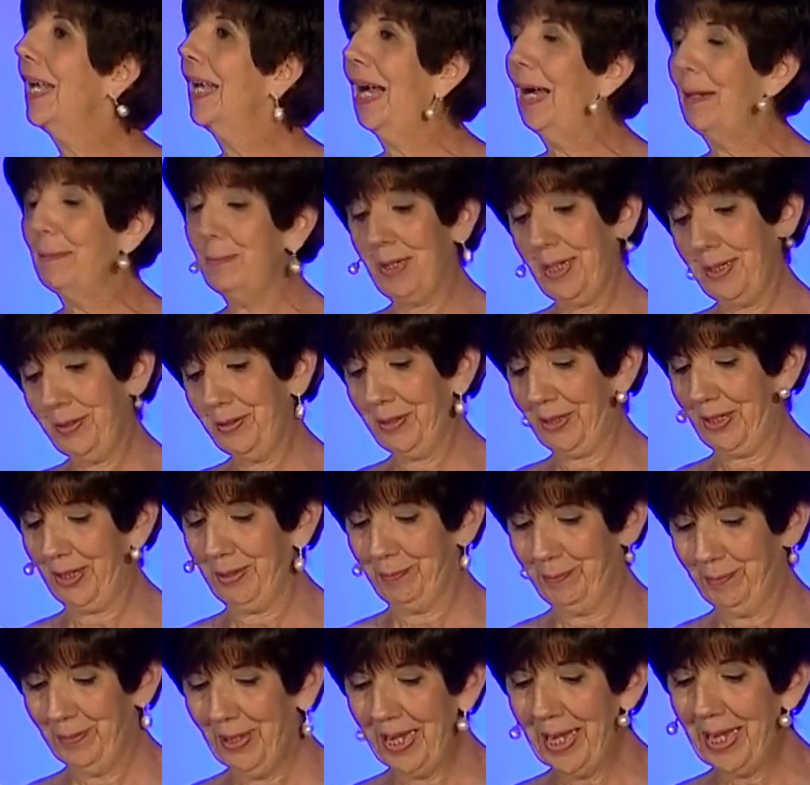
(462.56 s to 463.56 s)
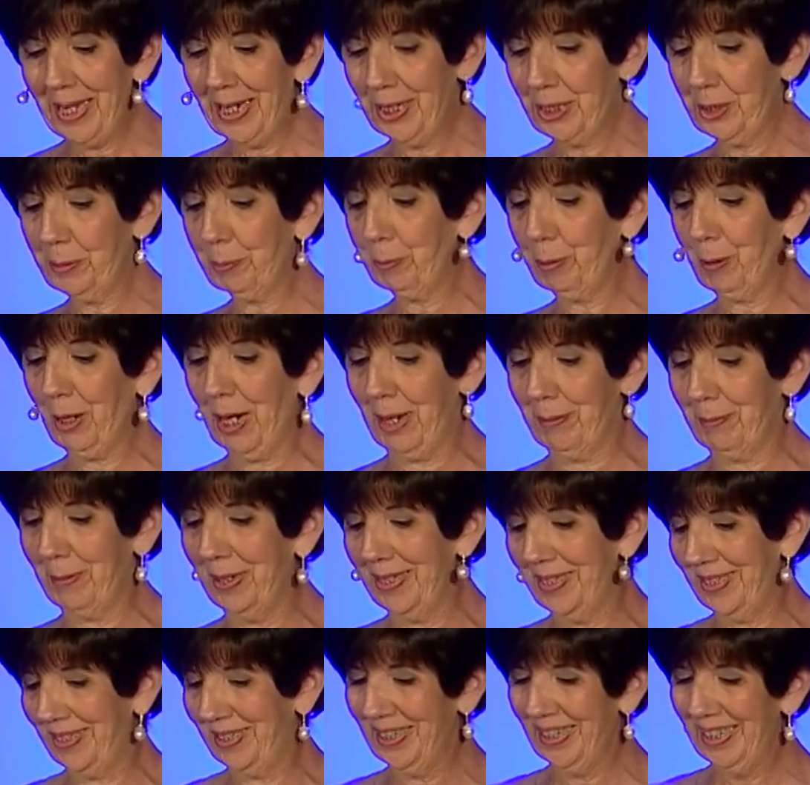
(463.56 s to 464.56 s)
I'm not done. As
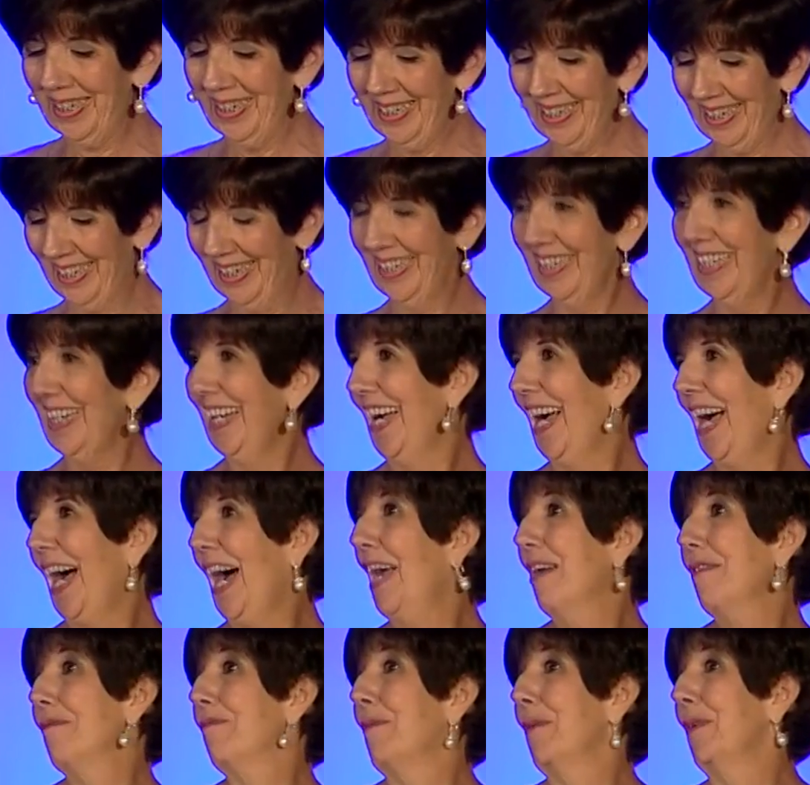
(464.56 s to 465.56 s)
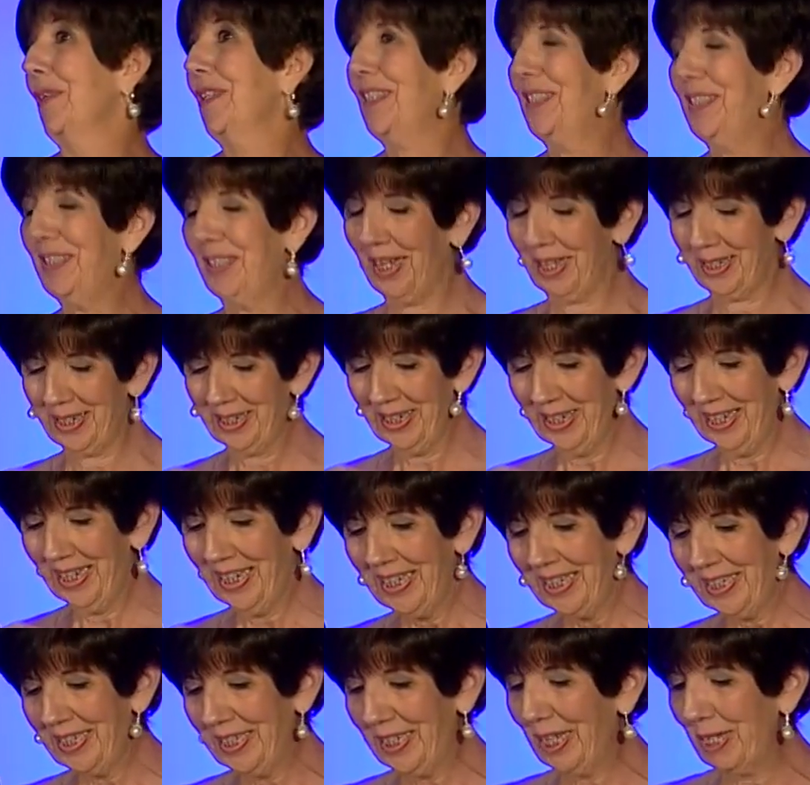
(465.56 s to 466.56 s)
promised, I have more to say.
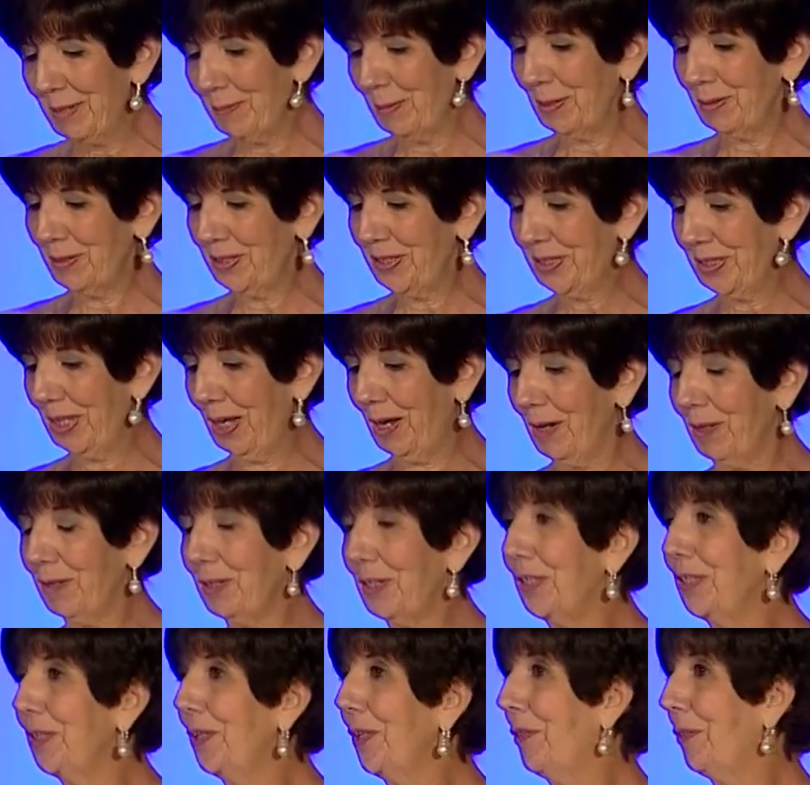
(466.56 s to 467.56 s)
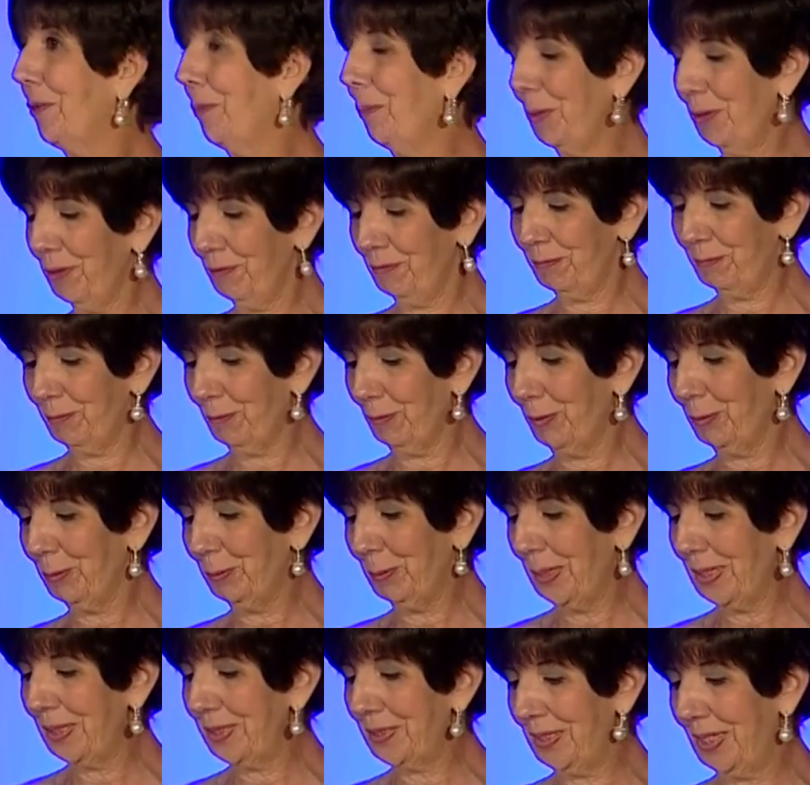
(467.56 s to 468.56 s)
Chemo started 3 or 4
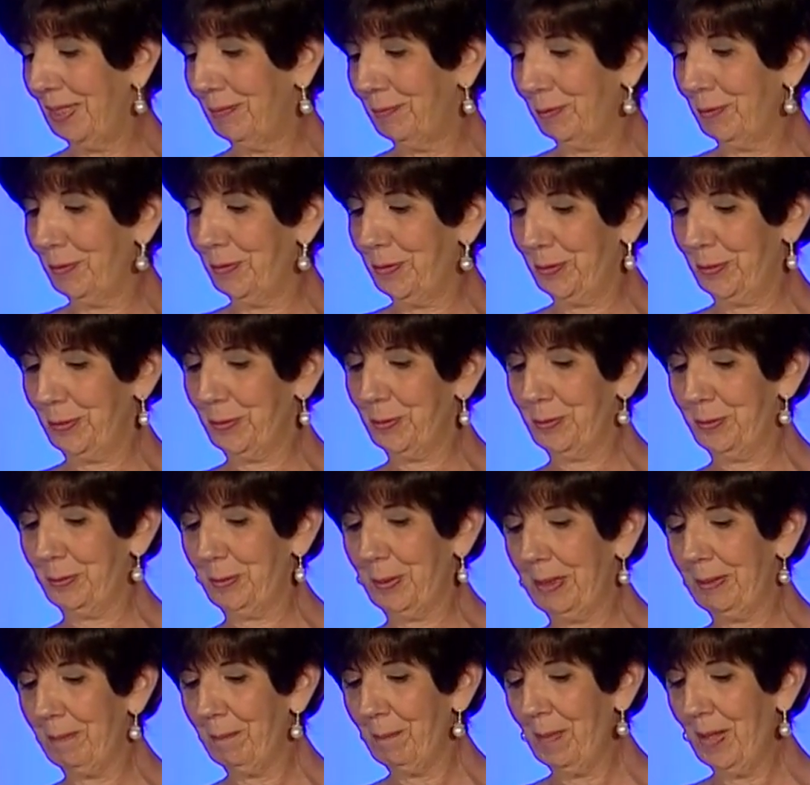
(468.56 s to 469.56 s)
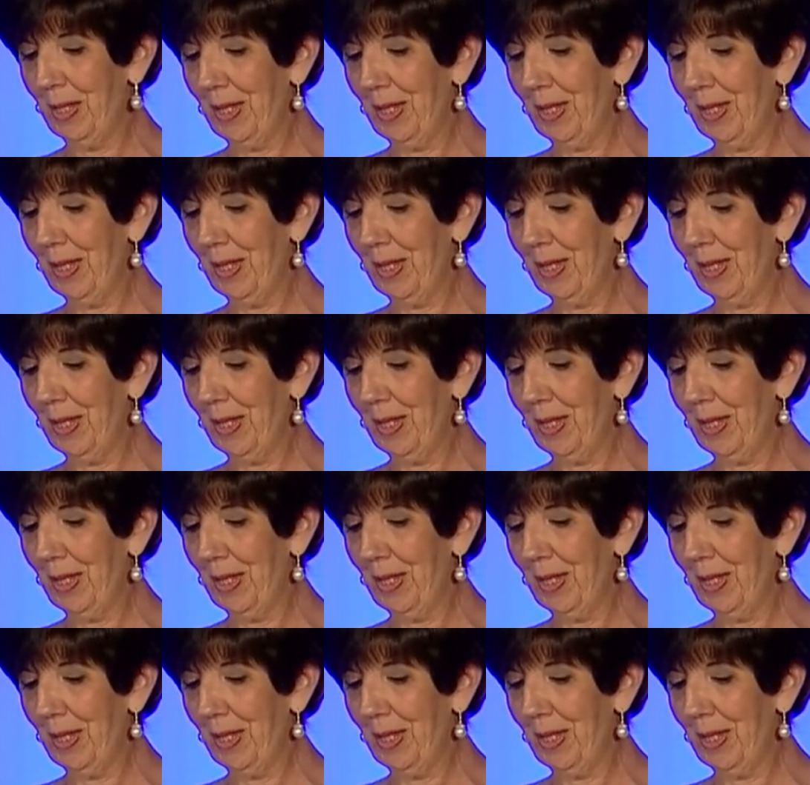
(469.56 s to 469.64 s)
weeks after surgery.